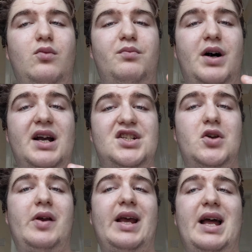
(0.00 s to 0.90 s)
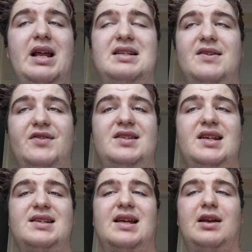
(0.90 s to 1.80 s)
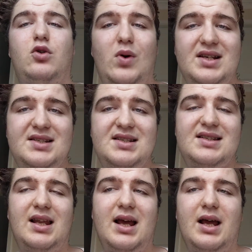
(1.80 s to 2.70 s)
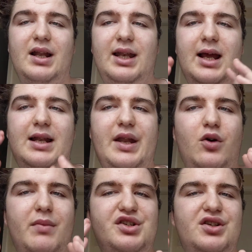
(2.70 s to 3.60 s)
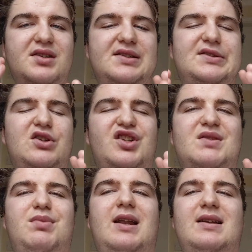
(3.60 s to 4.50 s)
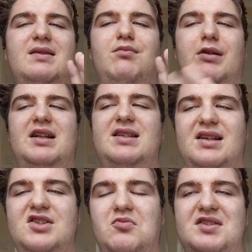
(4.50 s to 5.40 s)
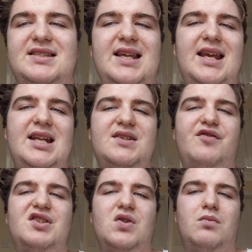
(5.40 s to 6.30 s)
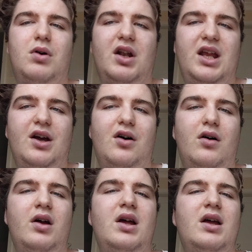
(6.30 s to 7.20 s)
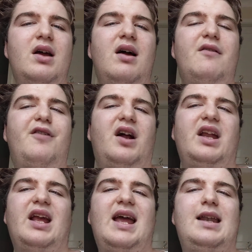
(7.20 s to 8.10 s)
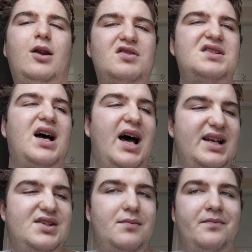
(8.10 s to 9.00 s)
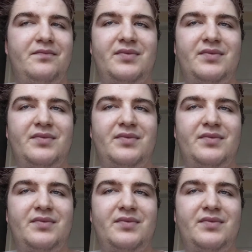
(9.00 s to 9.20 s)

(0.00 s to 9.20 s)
by doing activities and quests and little missions such as planting some seeds for somebody or finding a lost item.